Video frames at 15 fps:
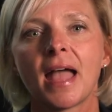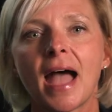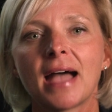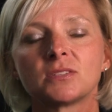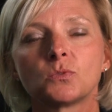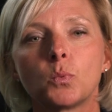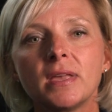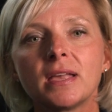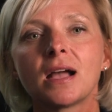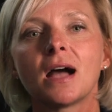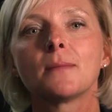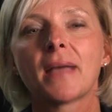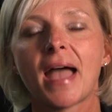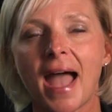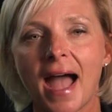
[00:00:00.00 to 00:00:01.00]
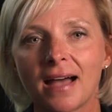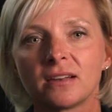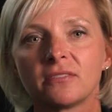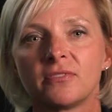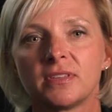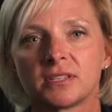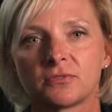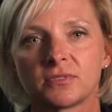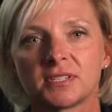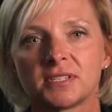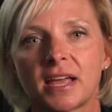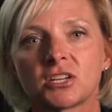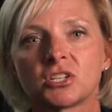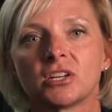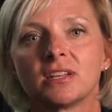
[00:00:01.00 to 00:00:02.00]
As we come out of this
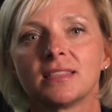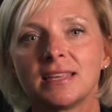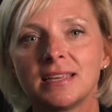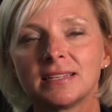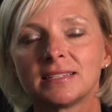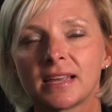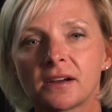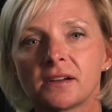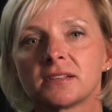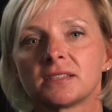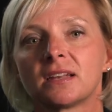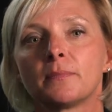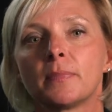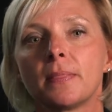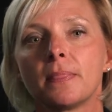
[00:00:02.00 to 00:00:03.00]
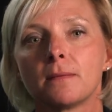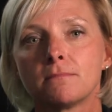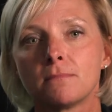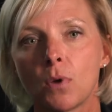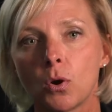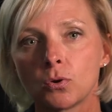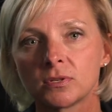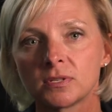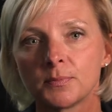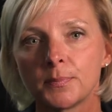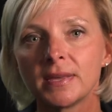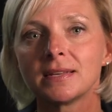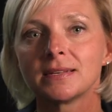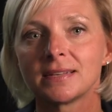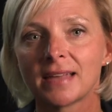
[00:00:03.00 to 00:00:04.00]
recession, these areas that have been the most
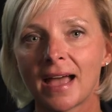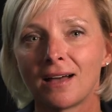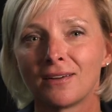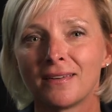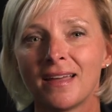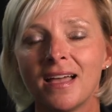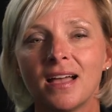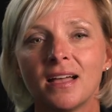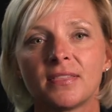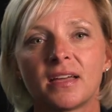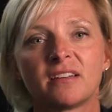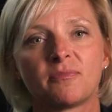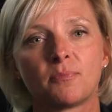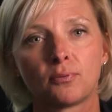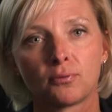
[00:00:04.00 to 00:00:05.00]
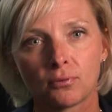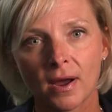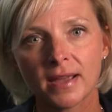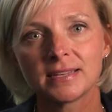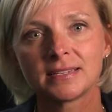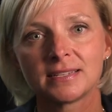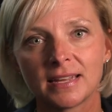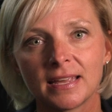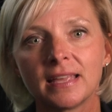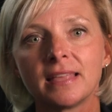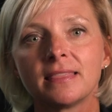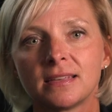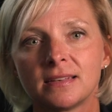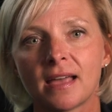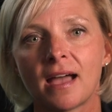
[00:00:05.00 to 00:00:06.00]
beaten down, that have priced
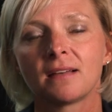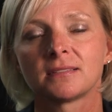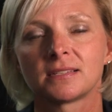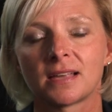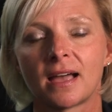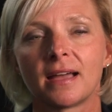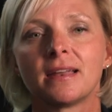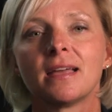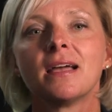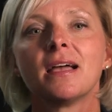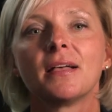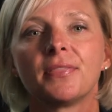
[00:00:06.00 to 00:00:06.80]
in the downside,